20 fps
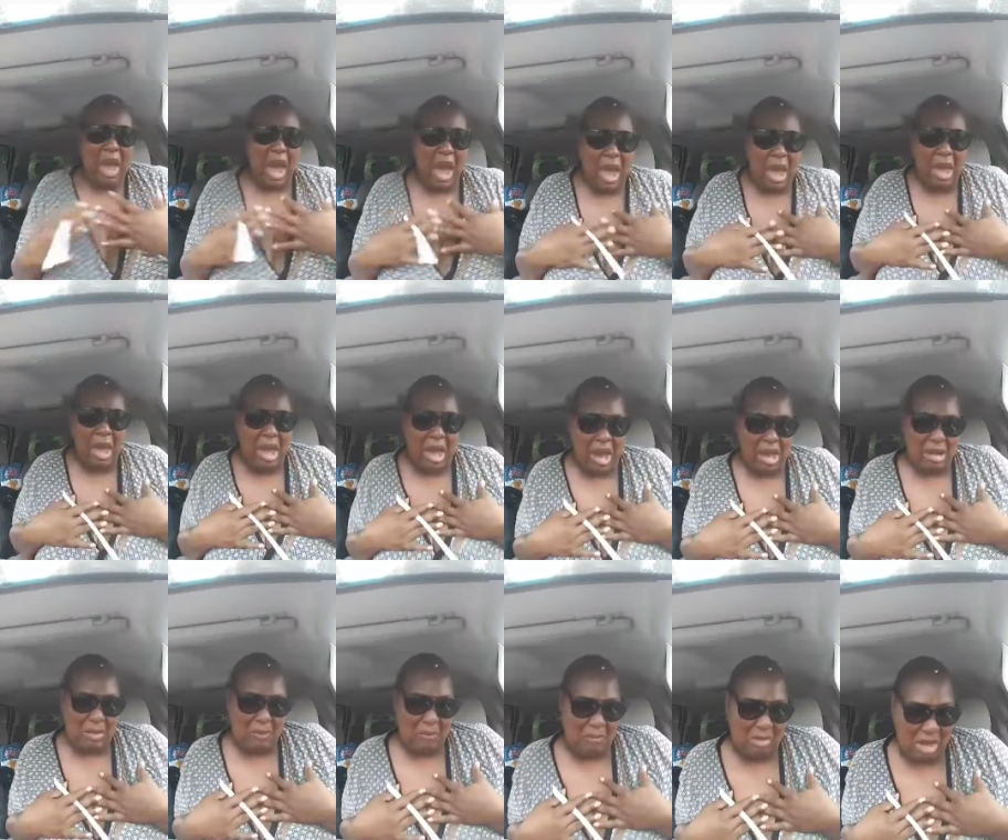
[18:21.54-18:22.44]
I
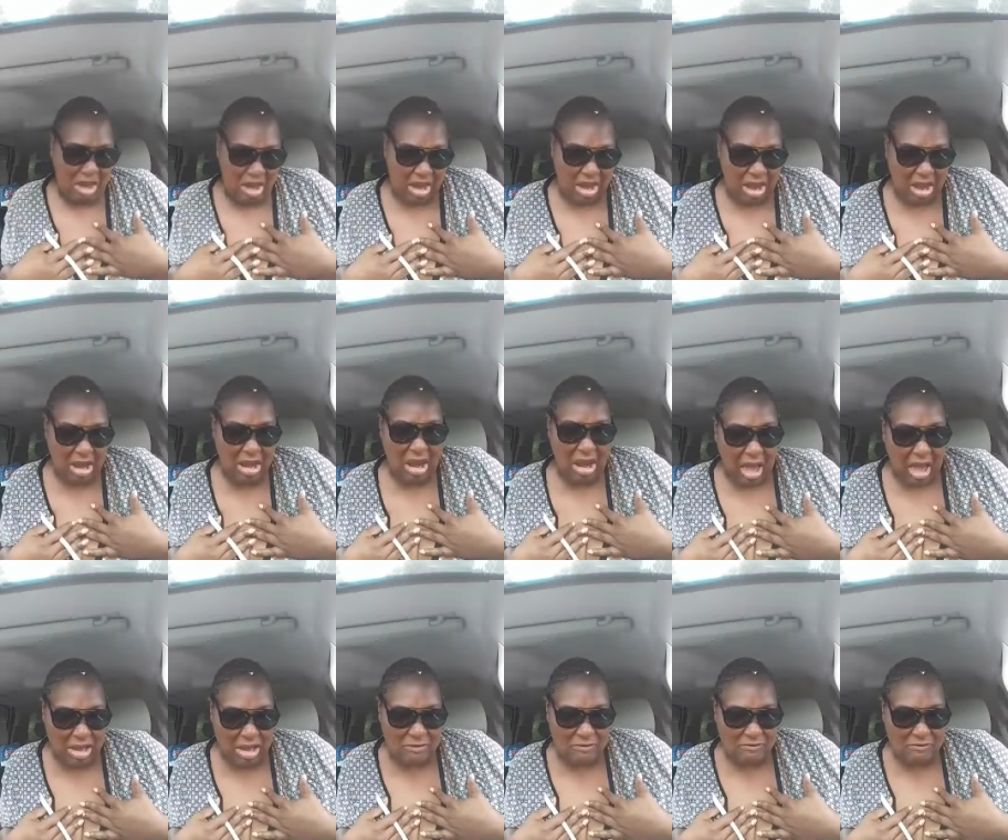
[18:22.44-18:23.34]
had a bad
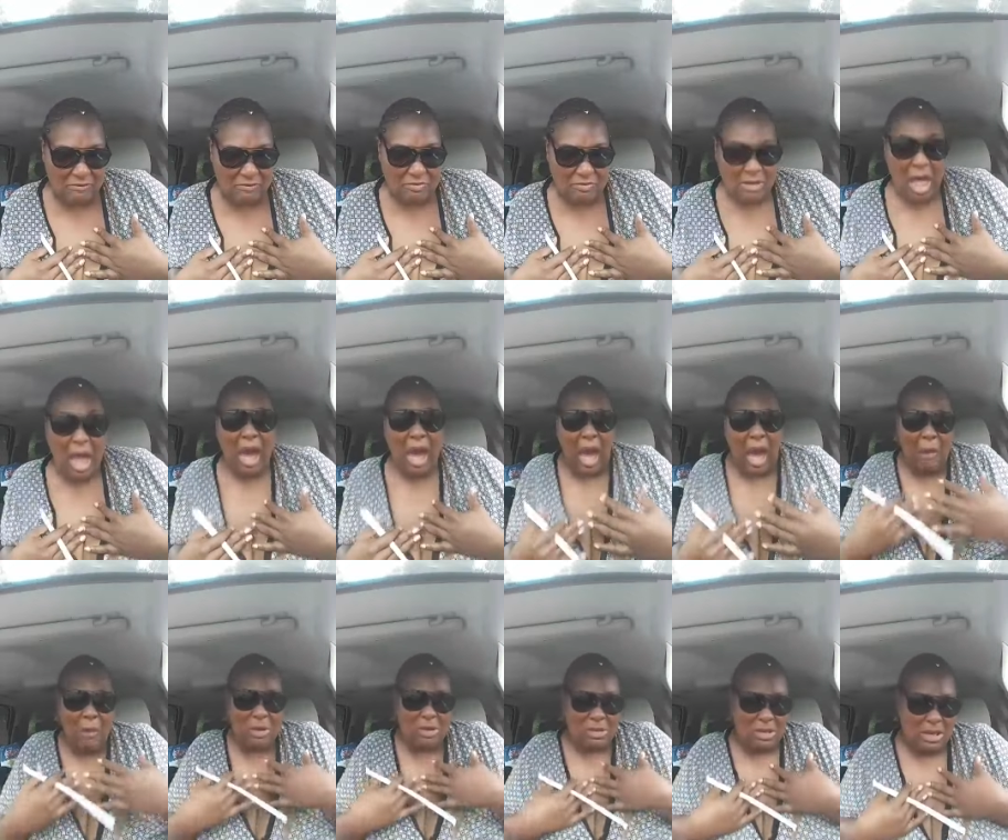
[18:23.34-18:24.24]
life
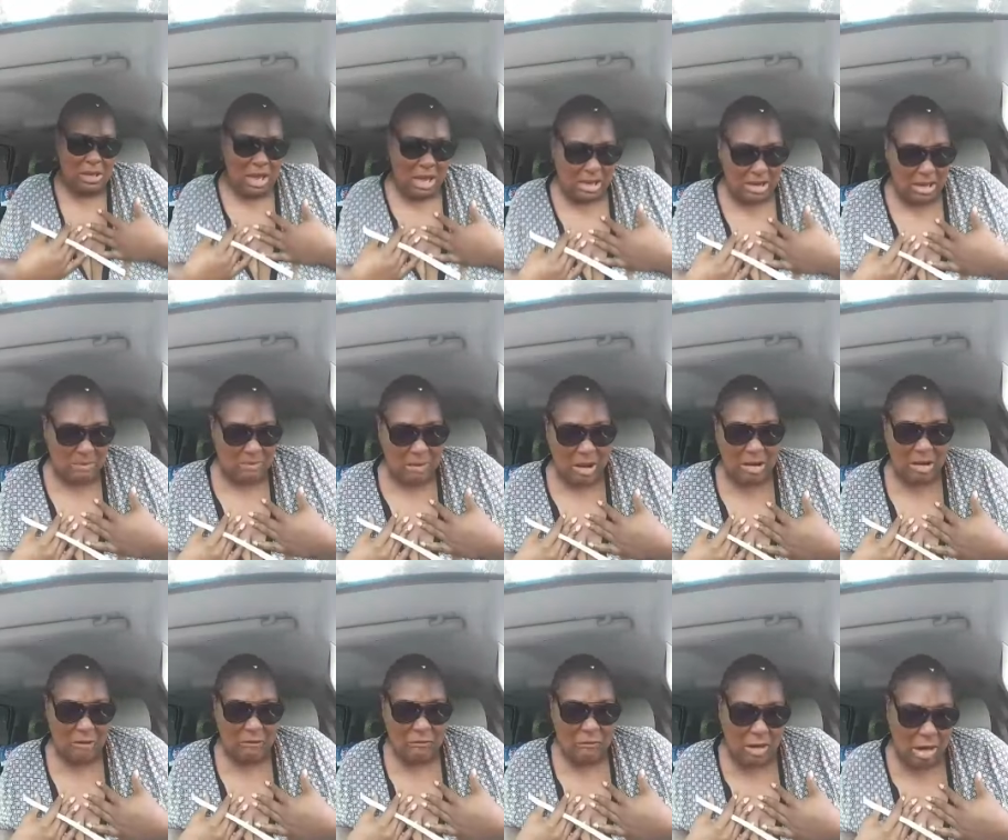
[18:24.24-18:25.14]
I was an ugly
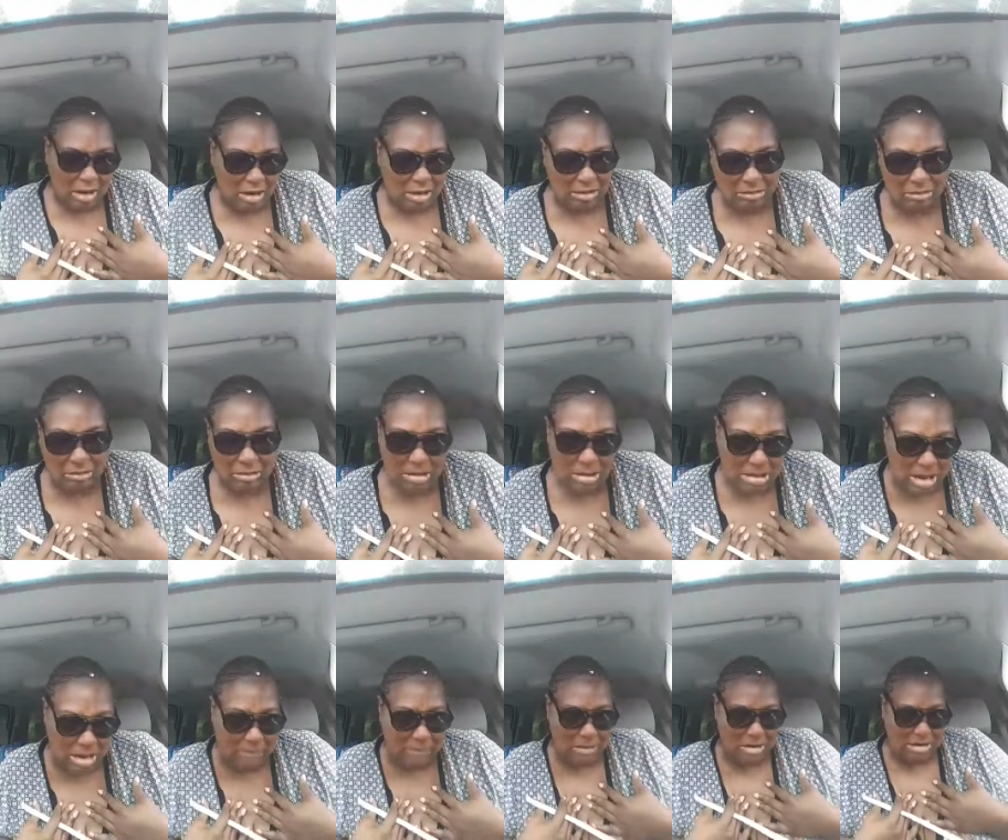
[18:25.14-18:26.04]
motherfucker growing
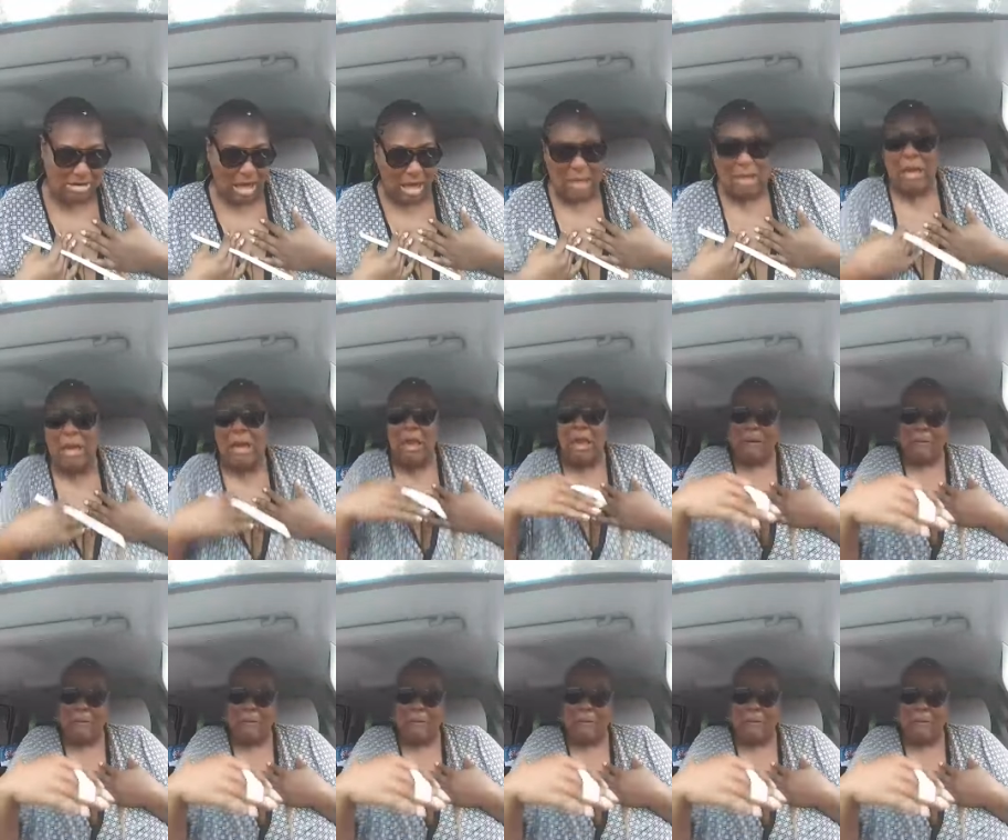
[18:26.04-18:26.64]
up in life,